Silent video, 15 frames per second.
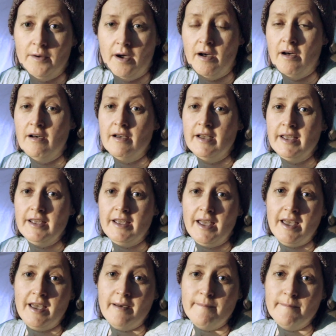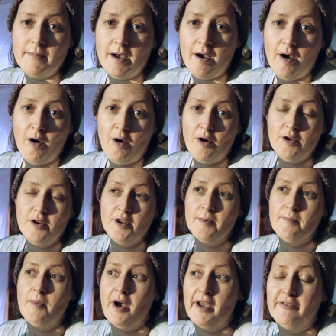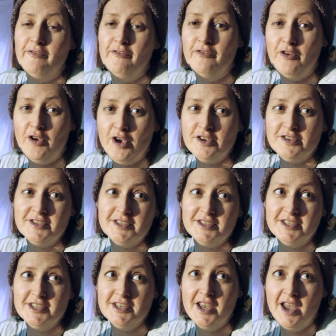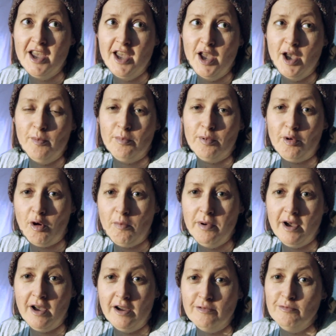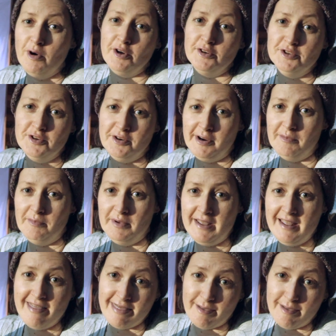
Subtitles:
I am on my first proper road trip in